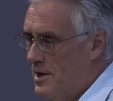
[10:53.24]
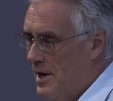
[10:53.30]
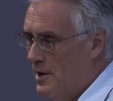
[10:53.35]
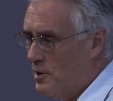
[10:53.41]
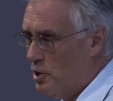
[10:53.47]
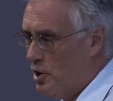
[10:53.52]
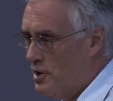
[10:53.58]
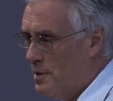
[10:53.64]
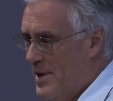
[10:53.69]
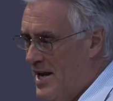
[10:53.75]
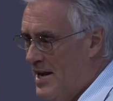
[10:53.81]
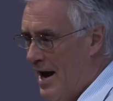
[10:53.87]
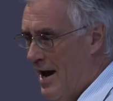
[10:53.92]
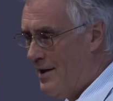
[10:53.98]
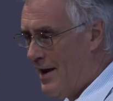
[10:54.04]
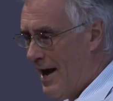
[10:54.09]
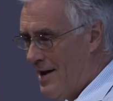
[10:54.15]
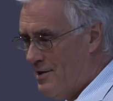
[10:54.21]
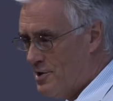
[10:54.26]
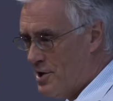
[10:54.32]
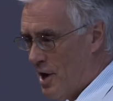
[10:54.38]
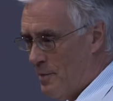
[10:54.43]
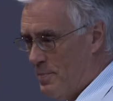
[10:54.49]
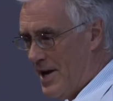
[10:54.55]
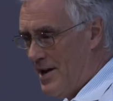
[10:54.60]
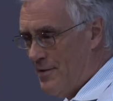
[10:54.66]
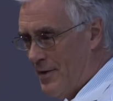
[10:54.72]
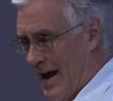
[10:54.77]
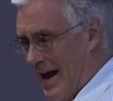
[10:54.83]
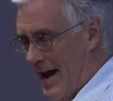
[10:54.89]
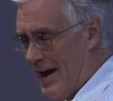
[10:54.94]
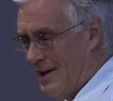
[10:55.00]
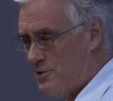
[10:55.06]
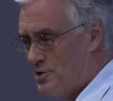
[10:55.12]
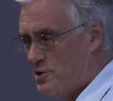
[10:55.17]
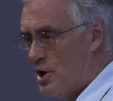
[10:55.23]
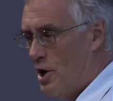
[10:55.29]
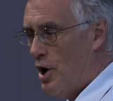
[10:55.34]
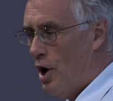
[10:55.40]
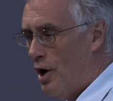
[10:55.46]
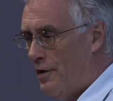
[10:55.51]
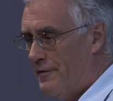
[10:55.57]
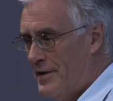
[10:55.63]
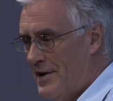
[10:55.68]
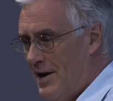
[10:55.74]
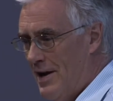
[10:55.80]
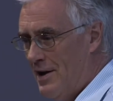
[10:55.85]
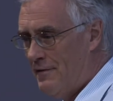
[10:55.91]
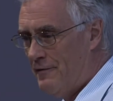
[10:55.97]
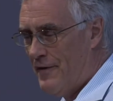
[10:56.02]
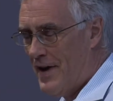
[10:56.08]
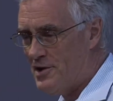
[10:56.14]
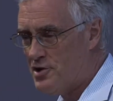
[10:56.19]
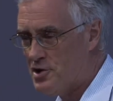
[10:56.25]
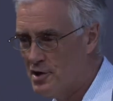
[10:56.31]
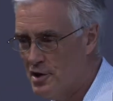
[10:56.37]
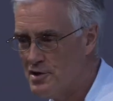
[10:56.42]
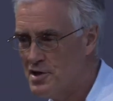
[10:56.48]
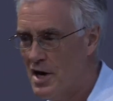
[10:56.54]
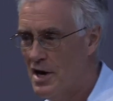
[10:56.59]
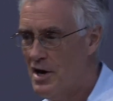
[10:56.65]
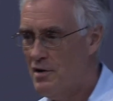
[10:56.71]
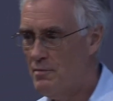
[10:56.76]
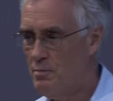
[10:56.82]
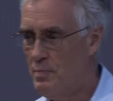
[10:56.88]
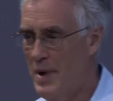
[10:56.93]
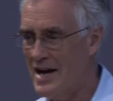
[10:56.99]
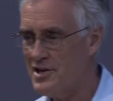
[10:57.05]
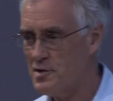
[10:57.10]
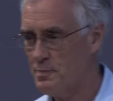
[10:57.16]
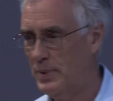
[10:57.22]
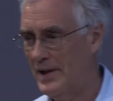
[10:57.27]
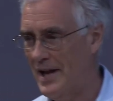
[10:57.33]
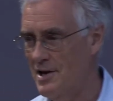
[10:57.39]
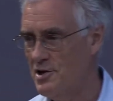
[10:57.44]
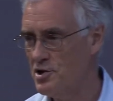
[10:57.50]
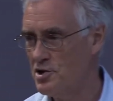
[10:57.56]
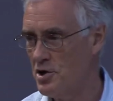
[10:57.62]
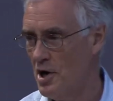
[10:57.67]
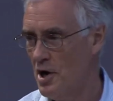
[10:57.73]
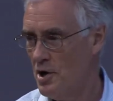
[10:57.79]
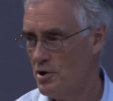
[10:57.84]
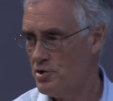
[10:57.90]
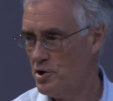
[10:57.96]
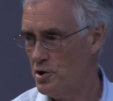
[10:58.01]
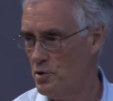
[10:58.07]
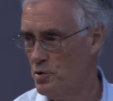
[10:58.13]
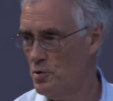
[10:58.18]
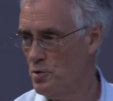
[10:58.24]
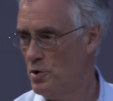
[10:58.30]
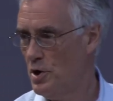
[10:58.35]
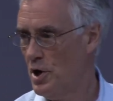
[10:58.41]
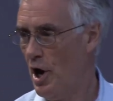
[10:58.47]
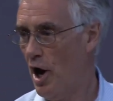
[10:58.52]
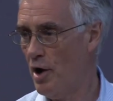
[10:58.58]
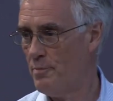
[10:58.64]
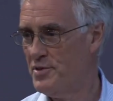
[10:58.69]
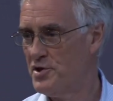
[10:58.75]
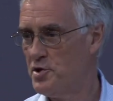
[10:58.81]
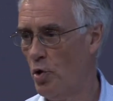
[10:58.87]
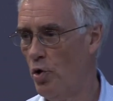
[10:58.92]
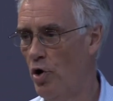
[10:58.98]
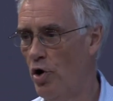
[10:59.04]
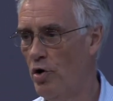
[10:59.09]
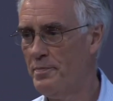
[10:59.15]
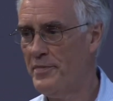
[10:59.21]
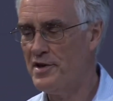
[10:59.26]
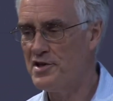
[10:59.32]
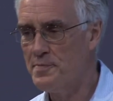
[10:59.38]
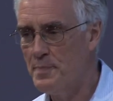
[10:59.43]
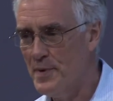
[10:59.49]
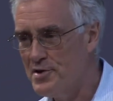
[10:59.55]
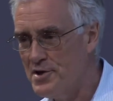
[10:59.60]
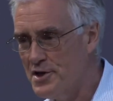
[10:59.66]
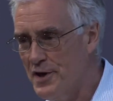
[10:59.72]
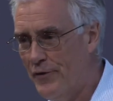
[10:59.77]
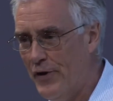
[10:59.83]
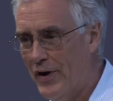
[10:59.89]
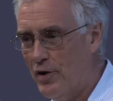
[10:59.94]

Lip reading: economy and end up in the hands of the investors best placed to absorb the specific